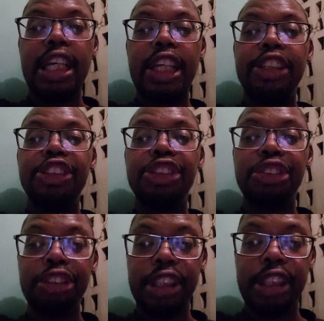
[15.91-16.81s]
in
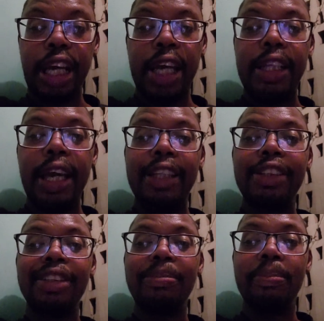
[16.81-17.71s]
Trinidad
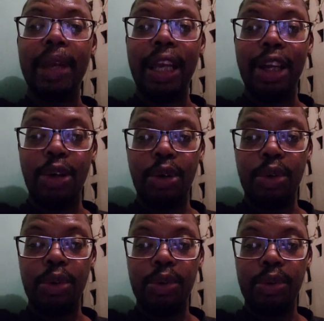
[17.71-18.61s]
and Tobago,